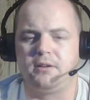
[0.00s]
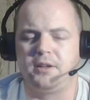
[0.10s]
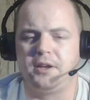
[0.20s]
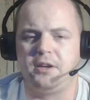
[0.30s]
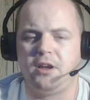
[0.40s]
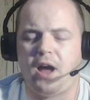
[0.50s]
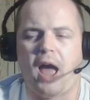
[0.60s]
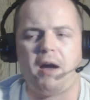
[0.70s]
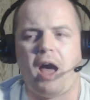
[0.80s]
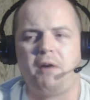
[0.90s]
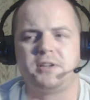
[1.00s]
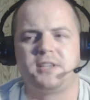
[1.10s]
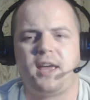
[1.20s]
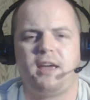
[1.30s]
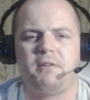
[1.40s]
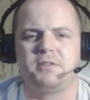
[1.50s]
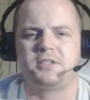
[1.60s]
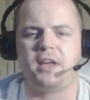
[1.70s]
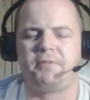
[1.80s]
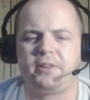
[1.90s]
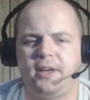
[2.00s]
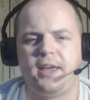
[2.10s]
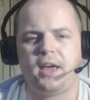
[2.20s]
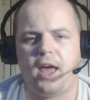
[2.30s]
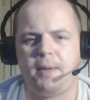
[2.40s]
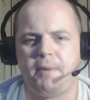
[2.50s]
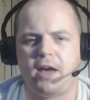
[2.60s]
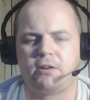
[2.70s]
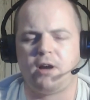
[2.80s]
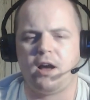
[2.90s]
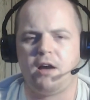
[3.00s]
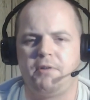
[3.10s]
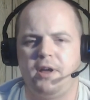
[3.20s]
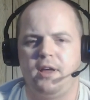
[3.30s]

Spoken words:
you know, I would say it was definitely a matter of